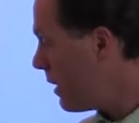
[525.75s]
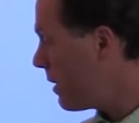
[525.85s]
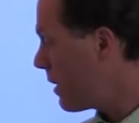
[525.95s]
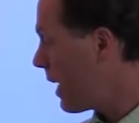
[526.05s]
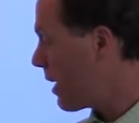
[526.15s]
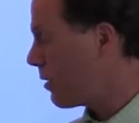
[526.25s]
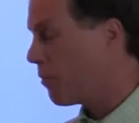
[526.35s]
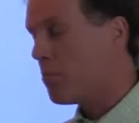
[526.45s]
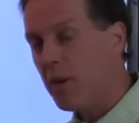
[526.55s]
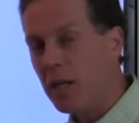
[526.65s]
need to get a
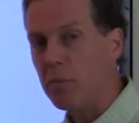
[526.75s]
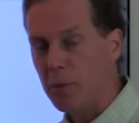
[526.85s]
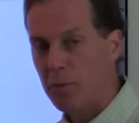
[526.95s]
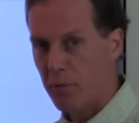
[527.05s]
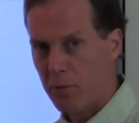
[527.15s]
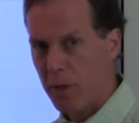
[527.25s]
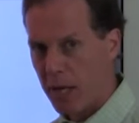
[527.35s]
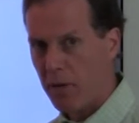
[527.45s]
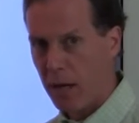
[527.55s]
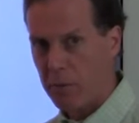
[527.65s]
minimum of
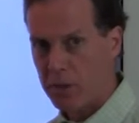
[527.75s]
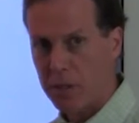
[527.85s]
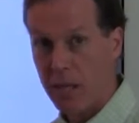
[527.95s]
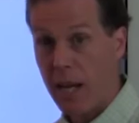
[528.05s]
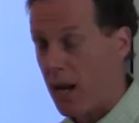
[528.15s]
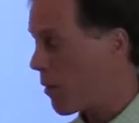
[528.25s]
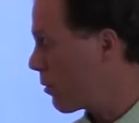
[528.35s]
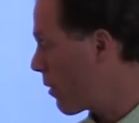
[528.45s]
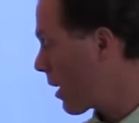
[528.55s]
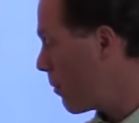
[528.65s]
three grams a day, I
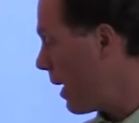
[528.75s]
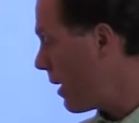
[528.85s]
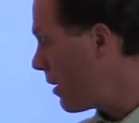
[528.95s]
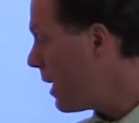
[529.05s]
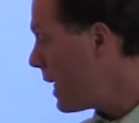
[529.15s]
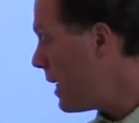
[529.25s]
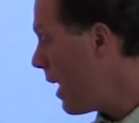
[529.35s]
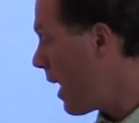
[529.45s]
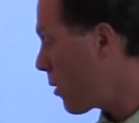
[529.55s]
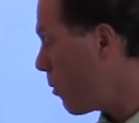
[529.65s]
would recommend.
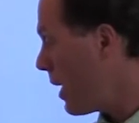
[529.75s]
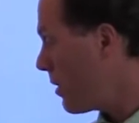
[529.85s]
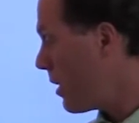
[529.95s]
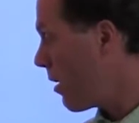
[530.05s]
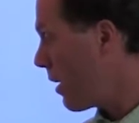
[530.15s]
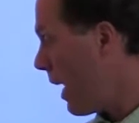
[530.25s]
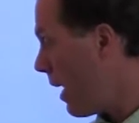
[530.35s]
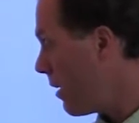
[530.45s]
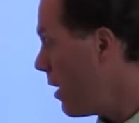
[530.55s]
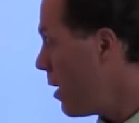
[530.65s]
Not quite there
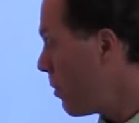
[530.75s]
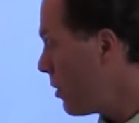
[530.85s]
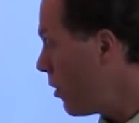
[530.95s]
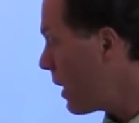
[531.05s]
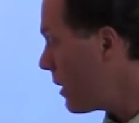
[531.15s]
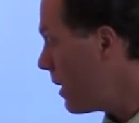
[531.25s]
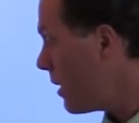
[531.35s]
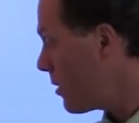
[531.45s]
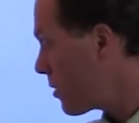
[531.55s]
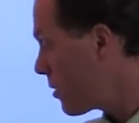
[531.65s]
yet, but look at
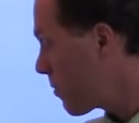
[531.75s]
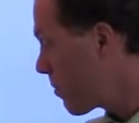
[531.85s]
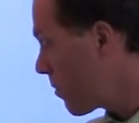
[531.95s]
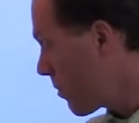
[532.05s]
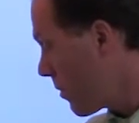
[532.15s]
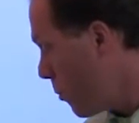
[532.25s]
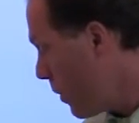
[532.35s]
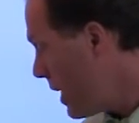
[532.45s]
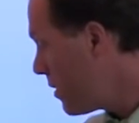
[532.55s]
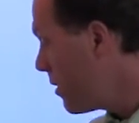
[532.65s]
this.
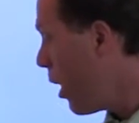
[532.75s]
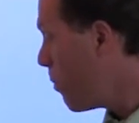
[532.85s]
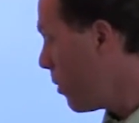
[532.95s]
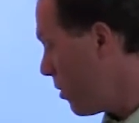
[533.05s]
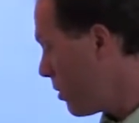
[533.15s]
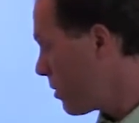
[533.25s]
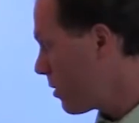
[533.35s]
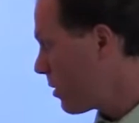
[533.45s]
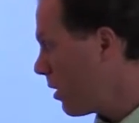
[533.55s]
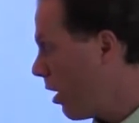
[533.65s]
We doubled
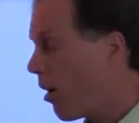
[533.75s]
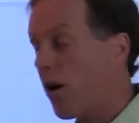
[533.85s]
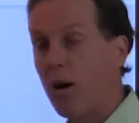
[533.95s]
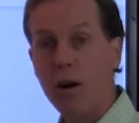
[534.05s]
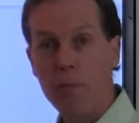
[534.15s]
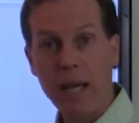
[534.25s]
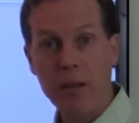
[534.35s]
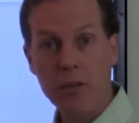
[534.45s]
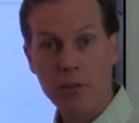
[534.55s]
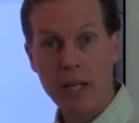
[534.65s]
our
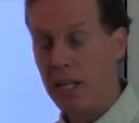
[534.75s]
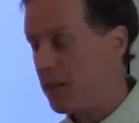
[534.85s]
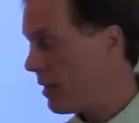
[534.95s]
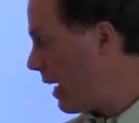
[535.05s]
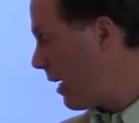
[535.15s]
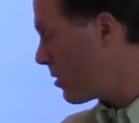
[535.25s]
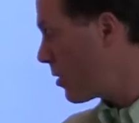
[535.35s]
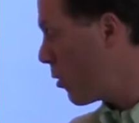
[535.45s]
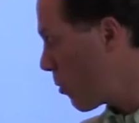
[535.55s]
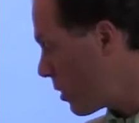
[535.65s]
omega three intake,
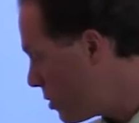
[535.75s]
so we're